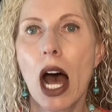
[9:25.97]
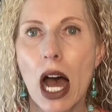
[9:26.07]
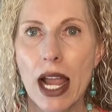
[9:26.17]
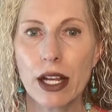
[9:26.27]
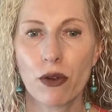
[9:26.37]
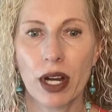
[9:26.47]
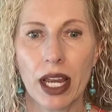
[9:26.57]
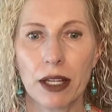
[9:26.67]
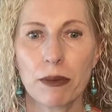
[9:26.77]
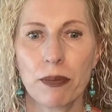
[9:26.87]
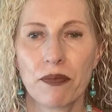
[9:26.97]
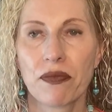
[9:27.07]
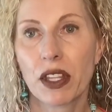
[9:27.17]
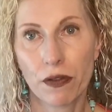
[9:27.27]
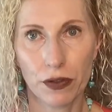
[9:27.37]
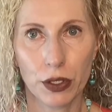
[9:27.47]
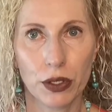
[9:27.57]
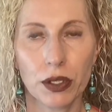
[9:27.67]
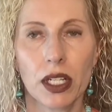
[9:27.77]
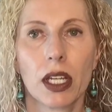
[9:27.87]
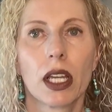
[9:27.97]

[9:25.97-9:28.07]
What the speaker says: high grain food,